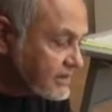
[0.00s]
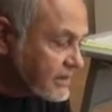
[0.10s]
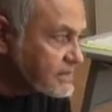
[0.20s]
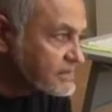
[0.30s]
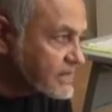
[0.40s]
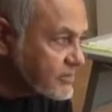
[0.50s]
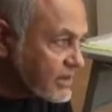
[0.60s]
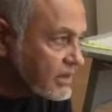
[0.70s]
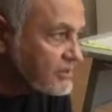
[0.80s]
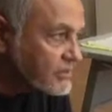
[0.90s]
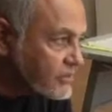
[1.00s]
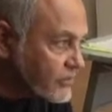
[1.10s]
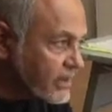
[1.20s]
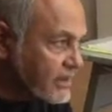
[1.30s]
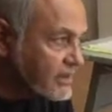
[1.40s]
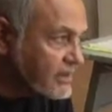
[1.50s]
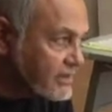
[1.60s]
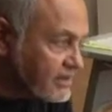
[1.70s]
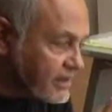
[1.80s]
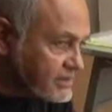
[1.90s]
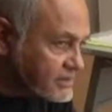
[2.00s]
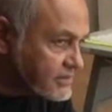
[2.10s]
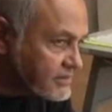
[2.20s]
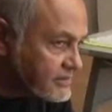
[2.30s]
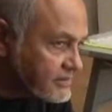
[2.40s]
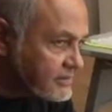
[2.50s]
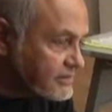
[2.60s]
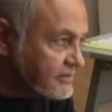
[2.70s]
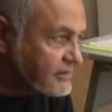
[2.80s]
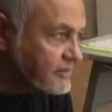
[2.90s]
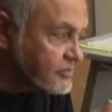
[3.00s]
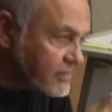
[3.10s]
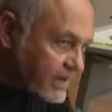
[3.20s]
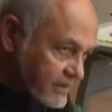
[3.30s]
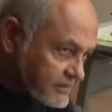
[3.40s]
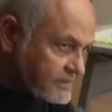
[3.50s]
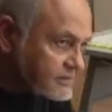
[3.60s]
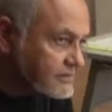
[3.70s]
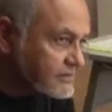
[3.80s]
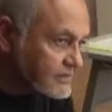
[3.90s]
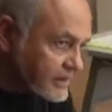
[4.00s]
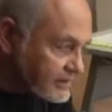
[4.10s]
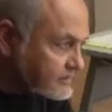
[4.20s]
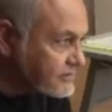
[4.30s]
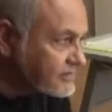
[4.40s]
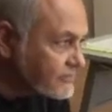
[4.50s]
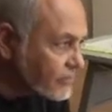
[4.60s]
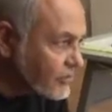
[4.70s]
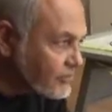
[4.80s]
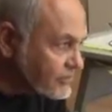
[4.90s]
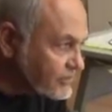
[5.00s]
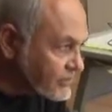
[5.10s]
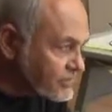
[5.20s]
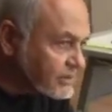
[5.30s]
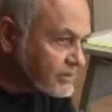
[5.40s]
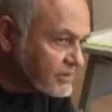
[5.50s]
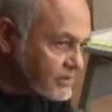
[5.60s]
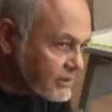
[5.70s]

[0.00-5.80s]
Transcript: is similar to the way nature makes things from simple